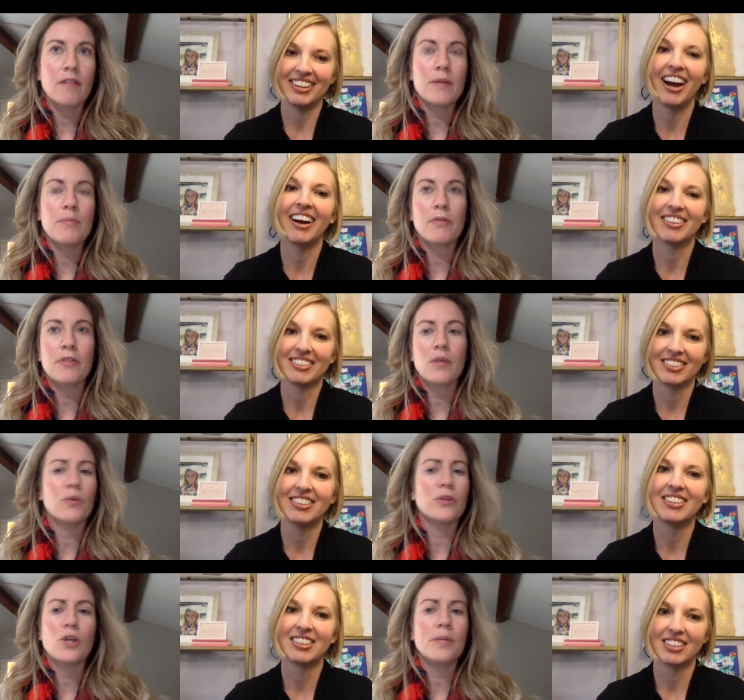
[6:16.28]
Speaker 1: people think,
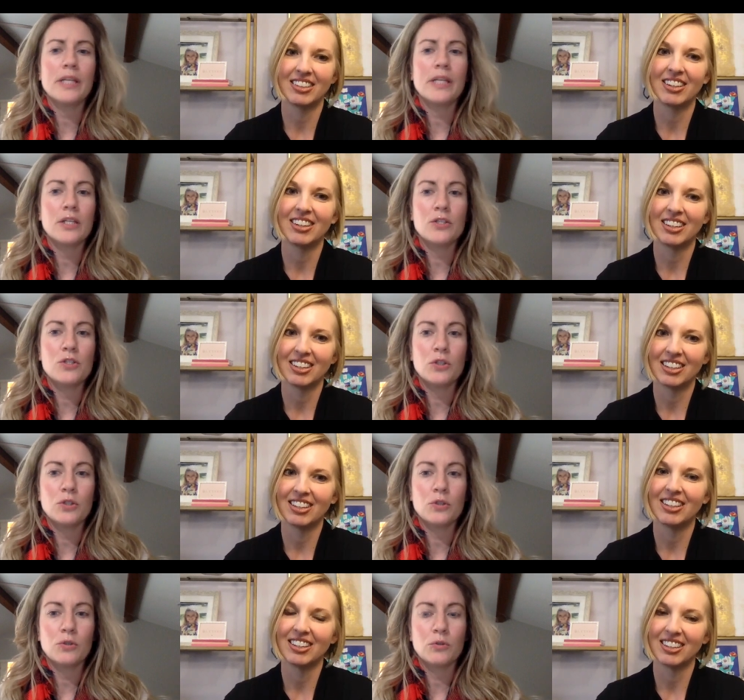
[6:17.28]
well, nobody can
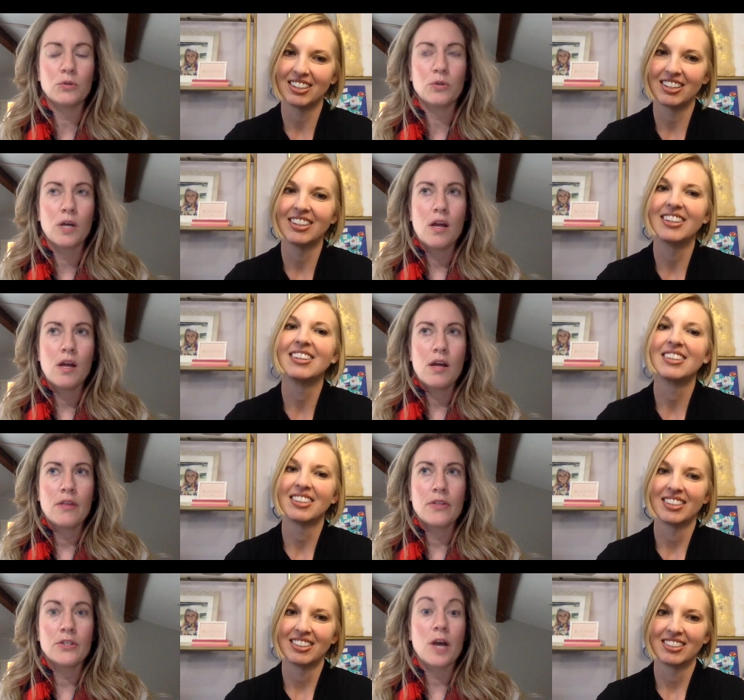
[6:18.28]
do
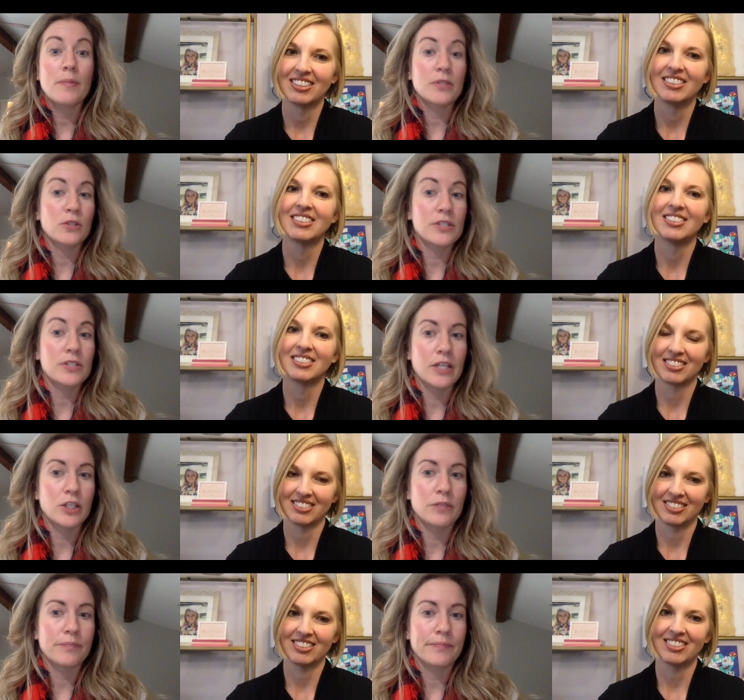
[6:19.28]
the job as good as I
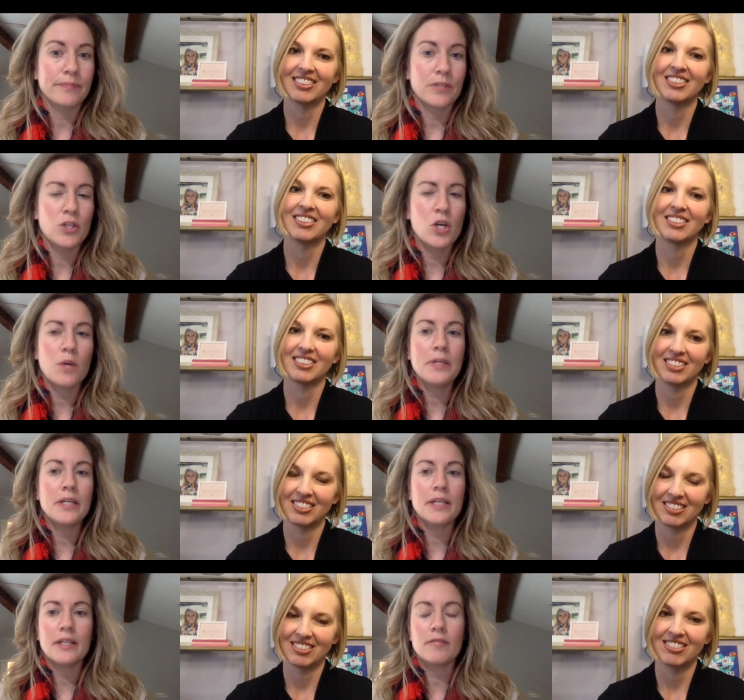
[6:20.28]
do.
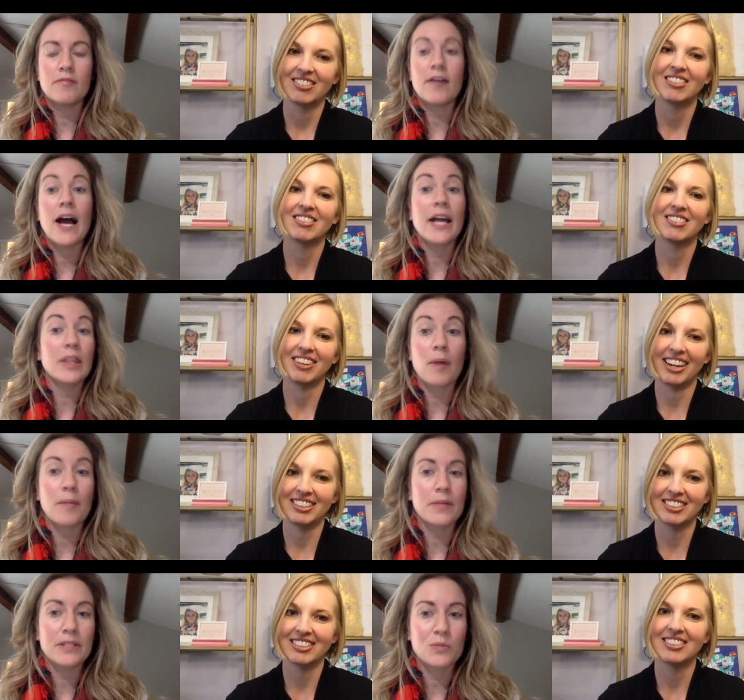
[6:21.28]
Nobody can find the
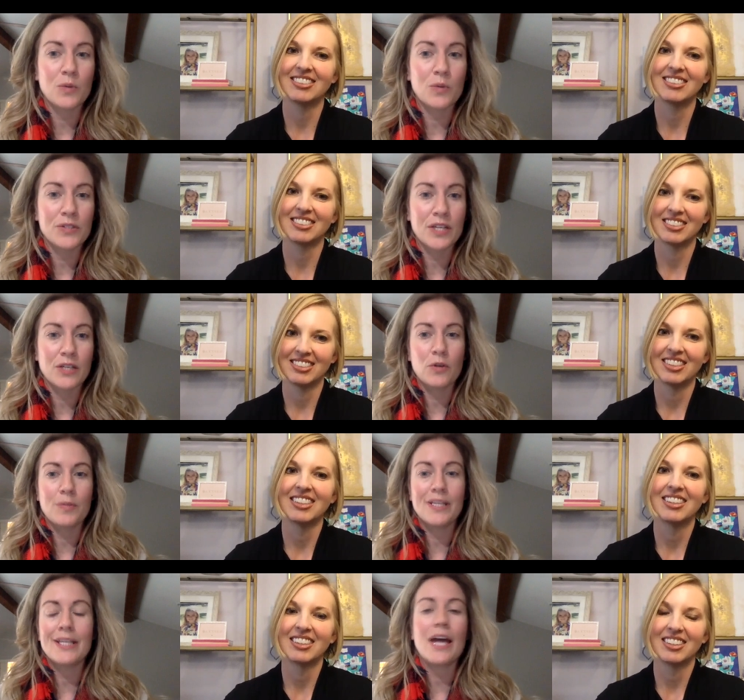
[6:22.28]
properties as well as I do.
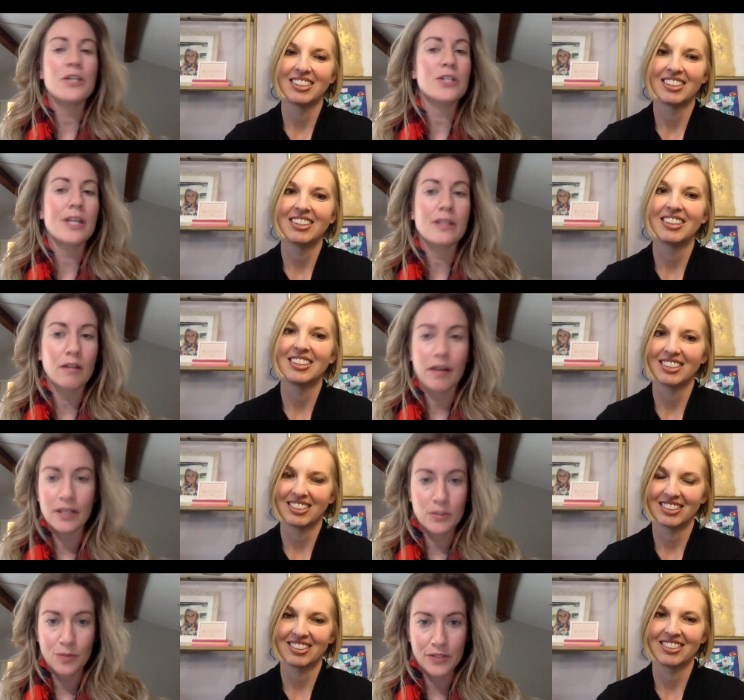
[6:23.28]
Nobody can educate the
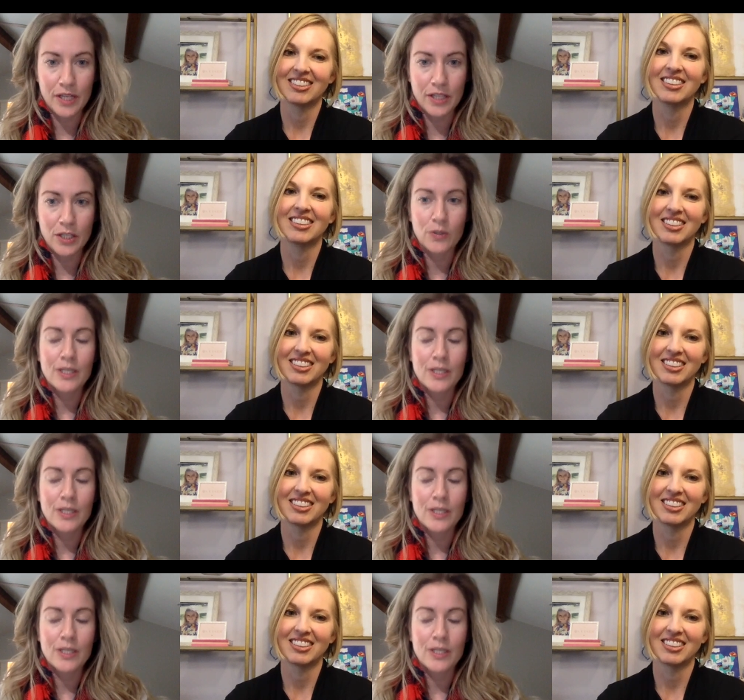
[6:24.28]
client as well as I do.